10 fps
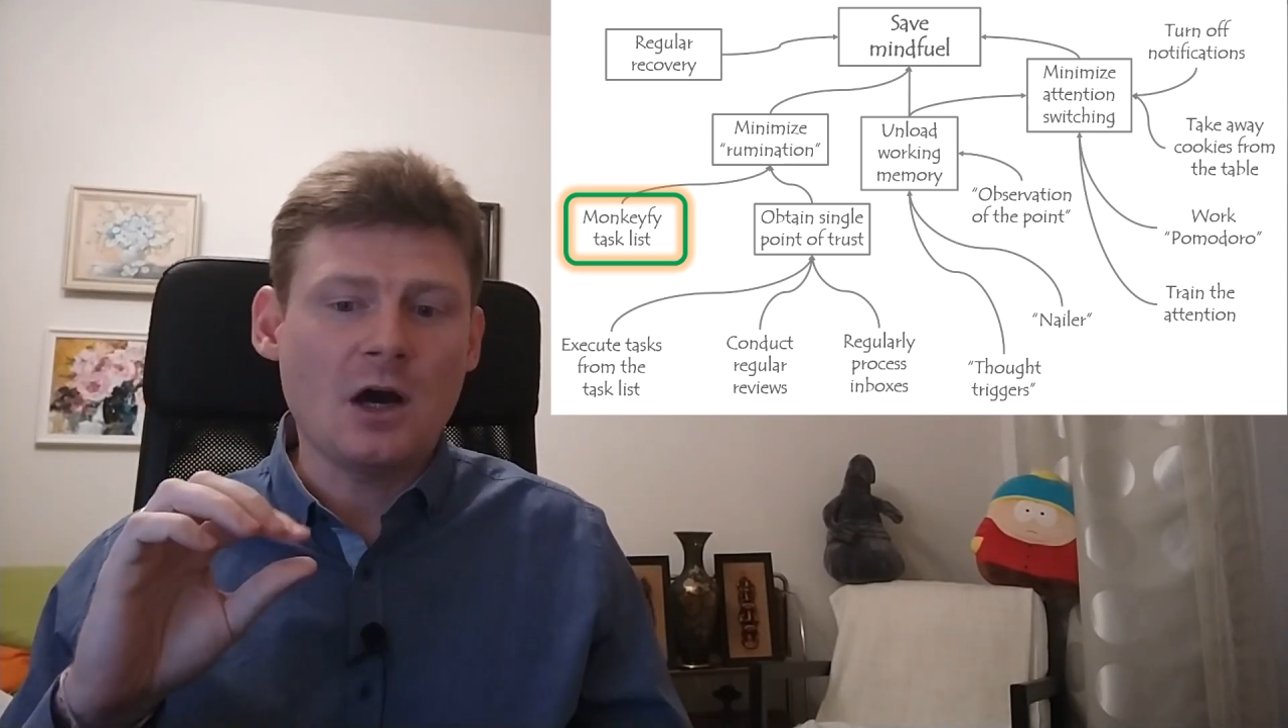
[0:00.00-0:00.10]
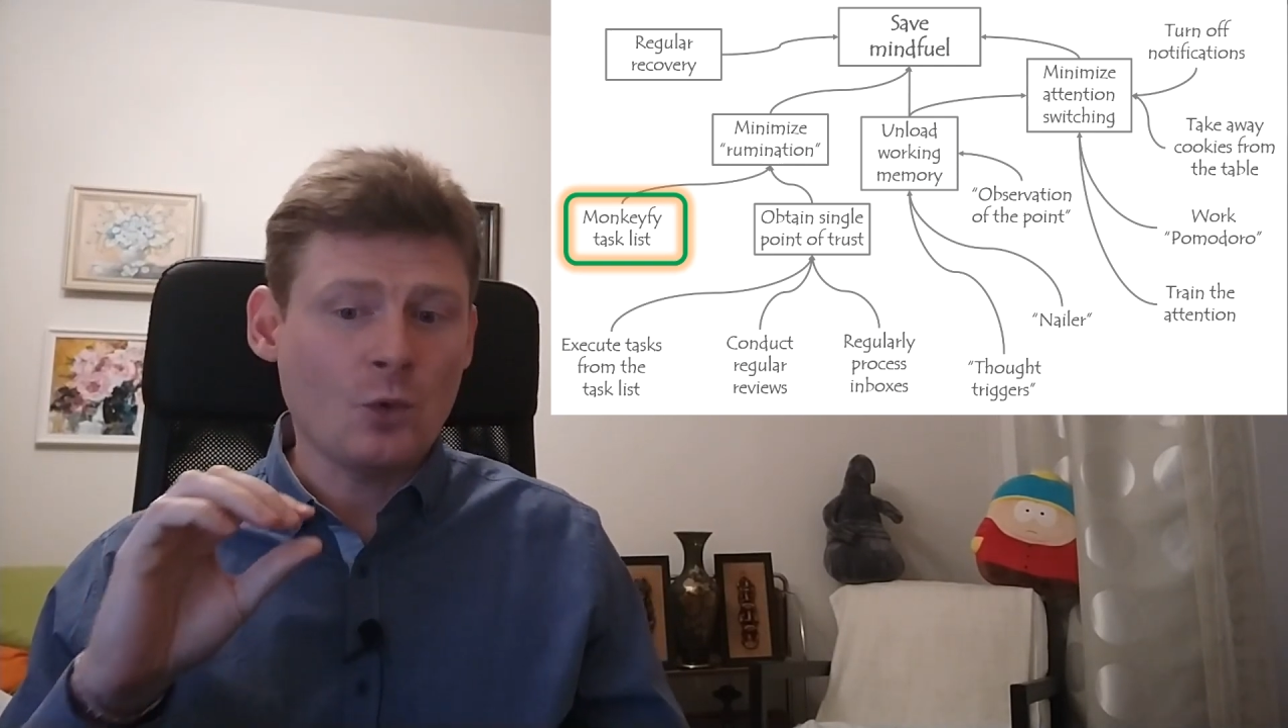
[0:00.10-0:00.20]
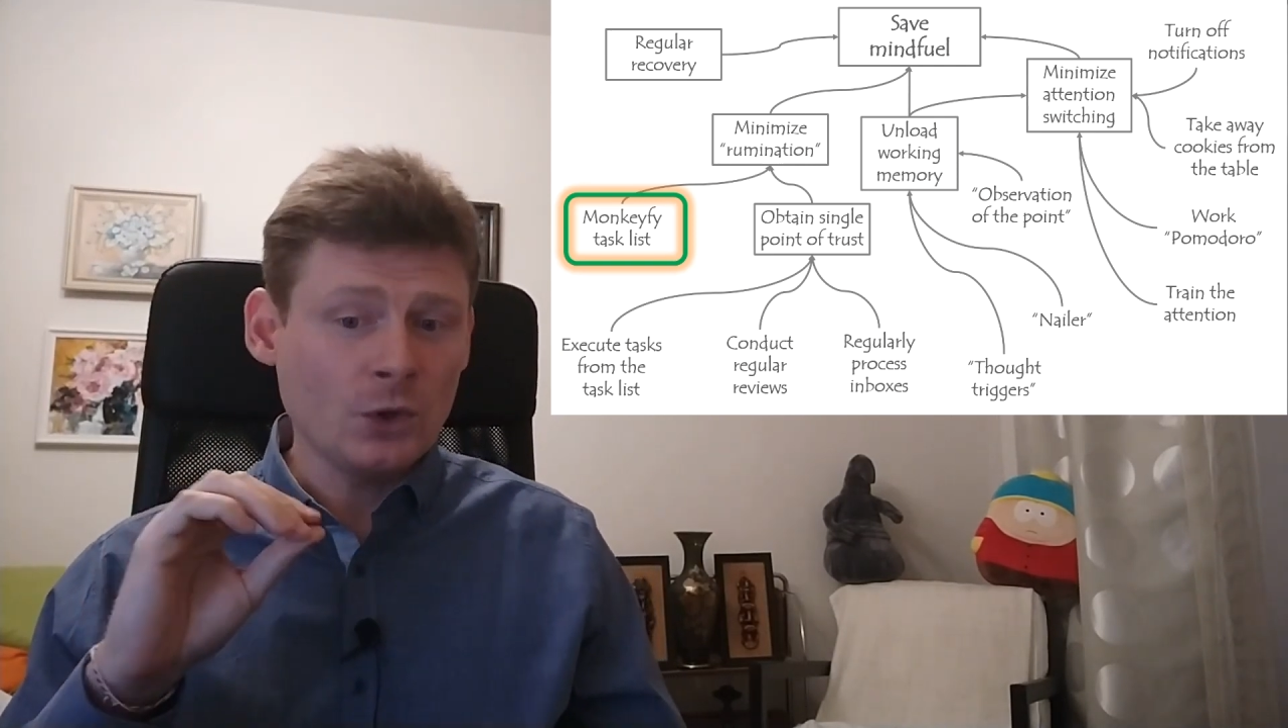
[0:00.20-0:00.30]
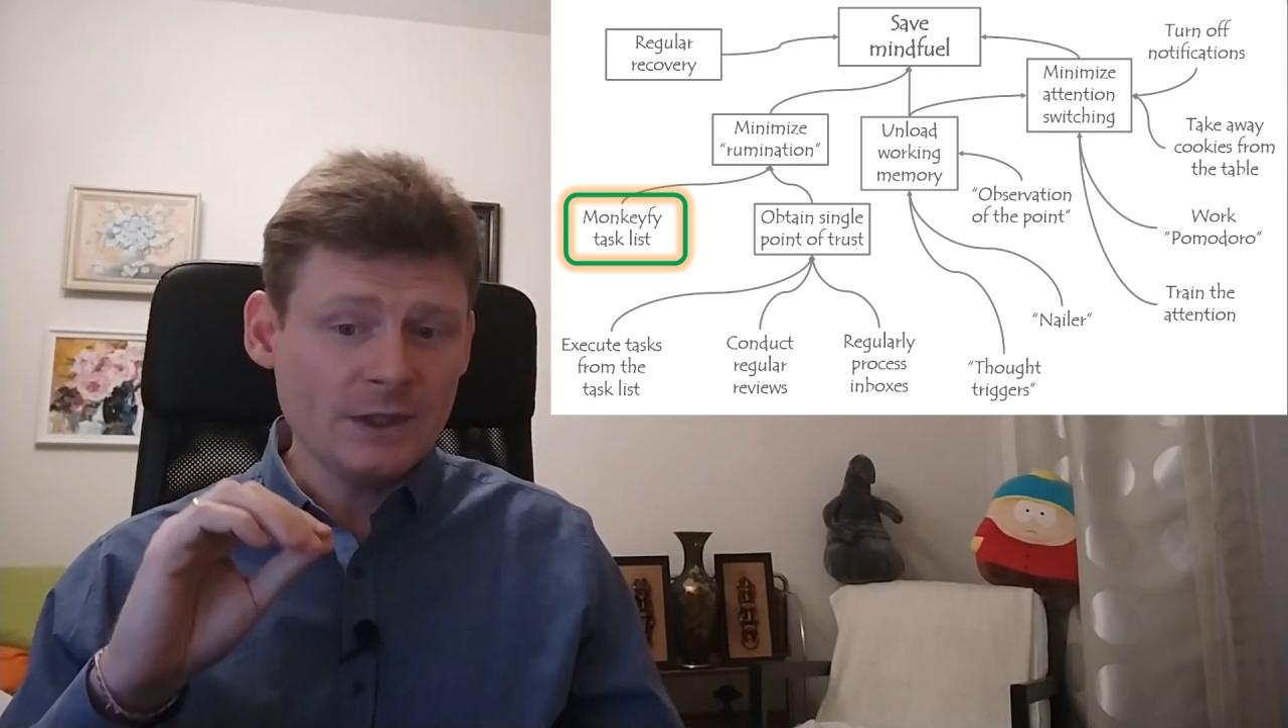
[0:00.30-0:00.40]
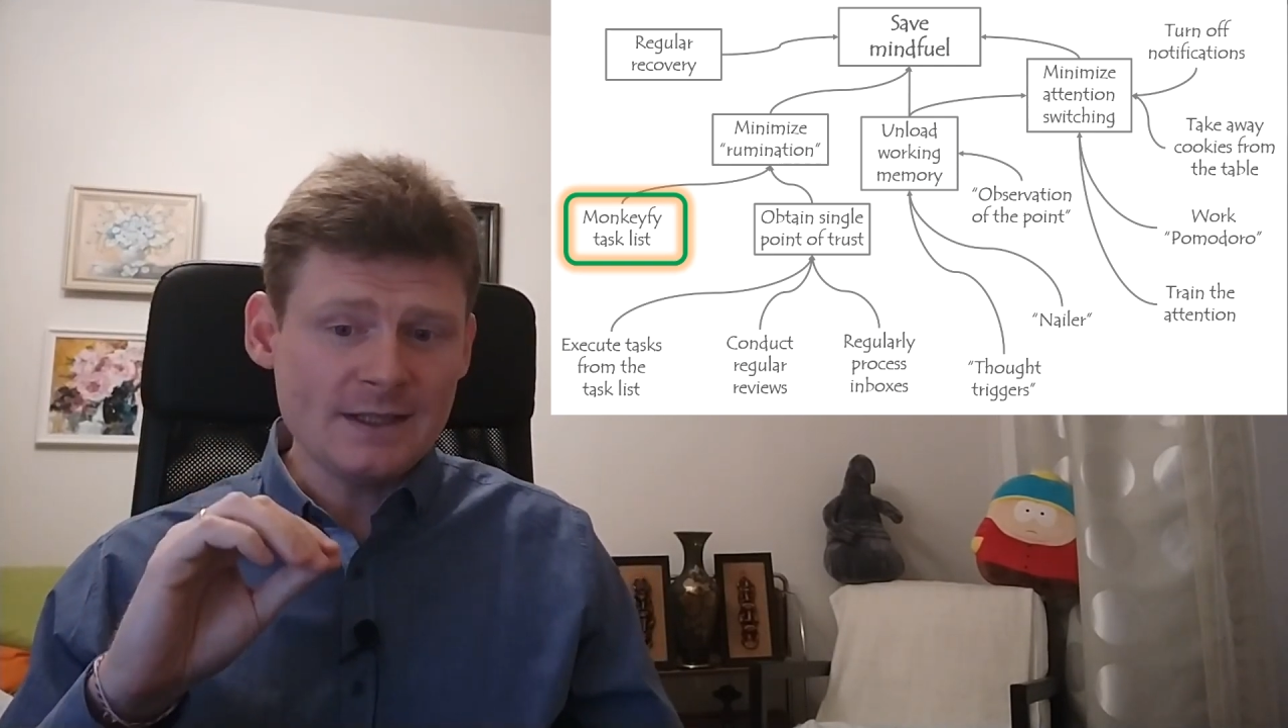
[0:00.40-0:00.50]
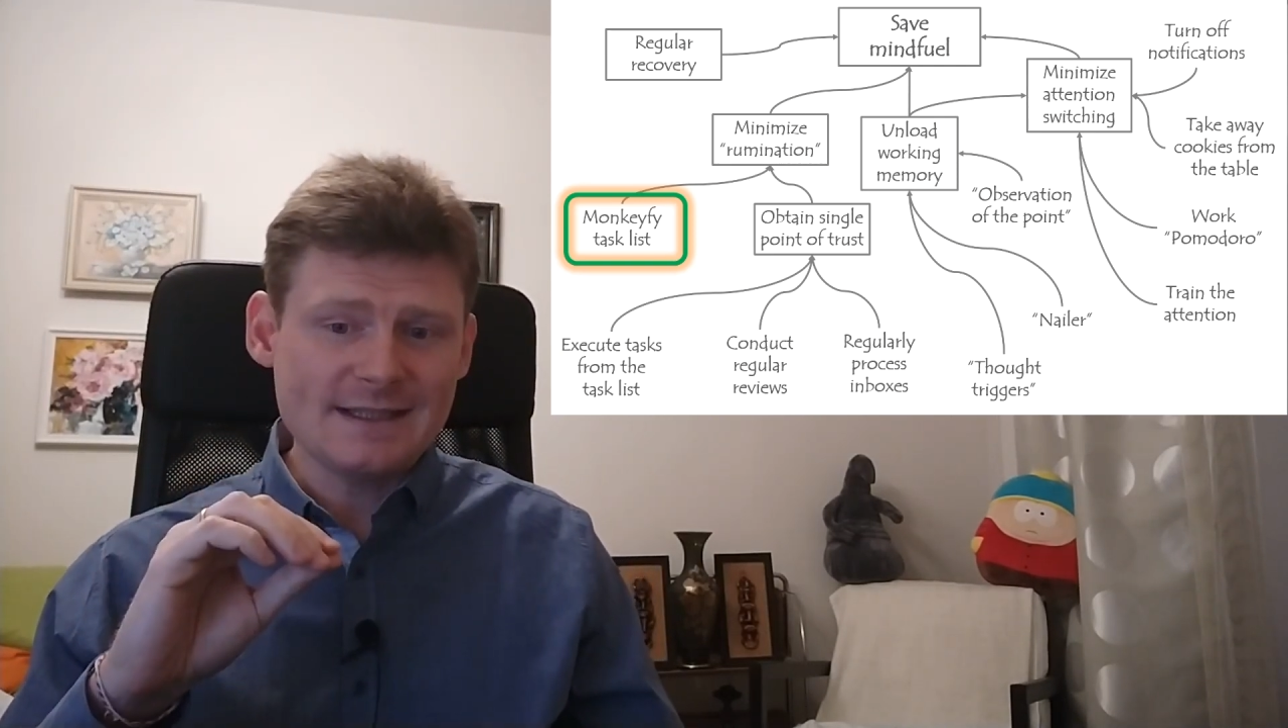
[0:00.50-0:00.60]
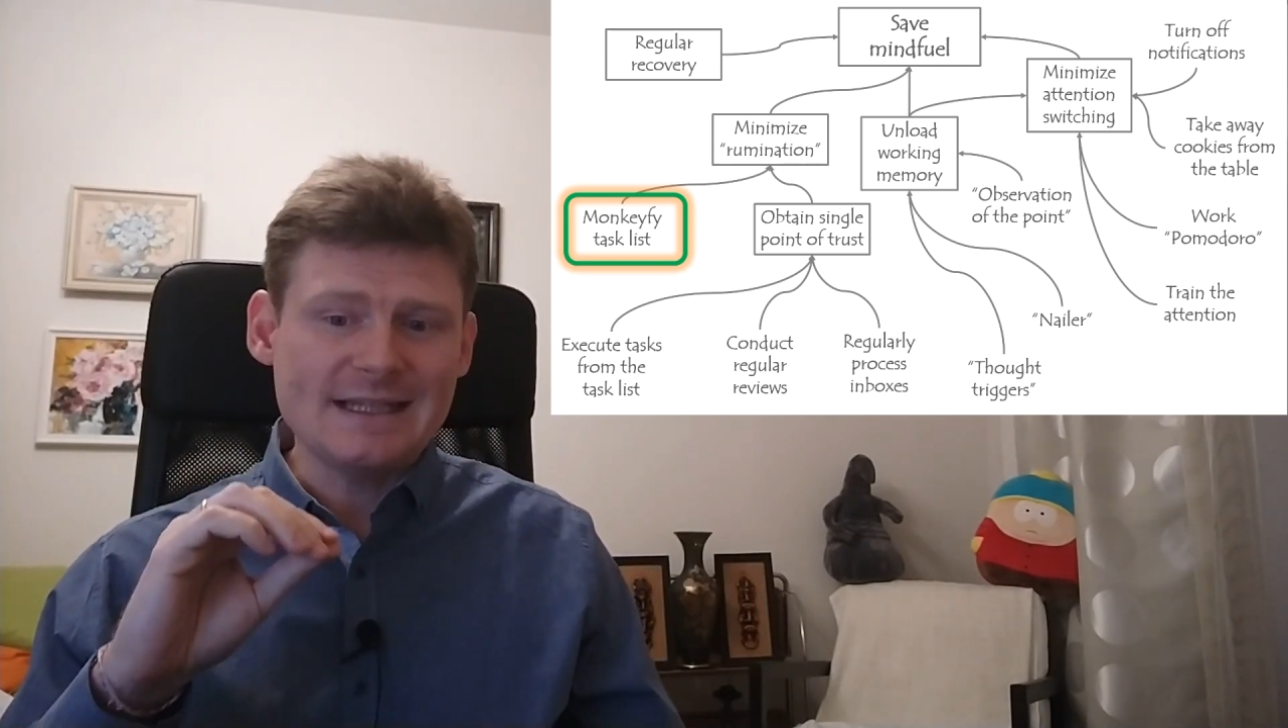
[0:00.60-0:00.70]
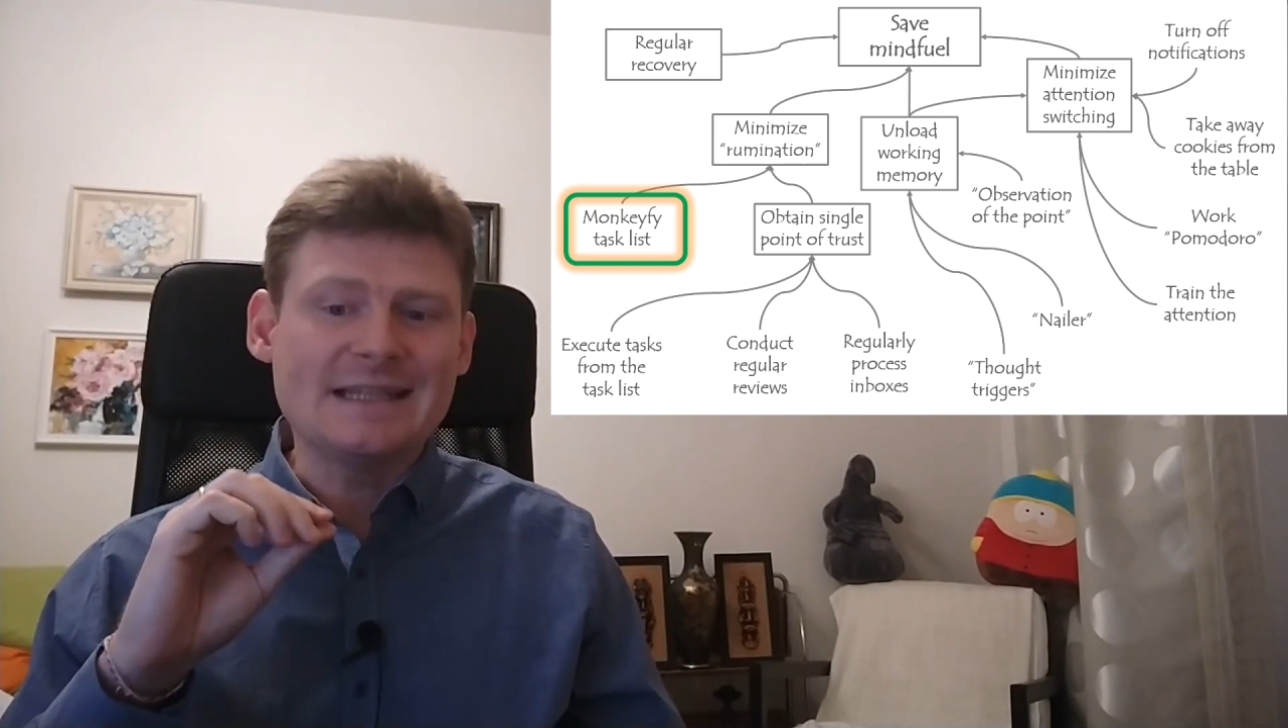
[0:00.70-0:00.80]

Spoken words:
our list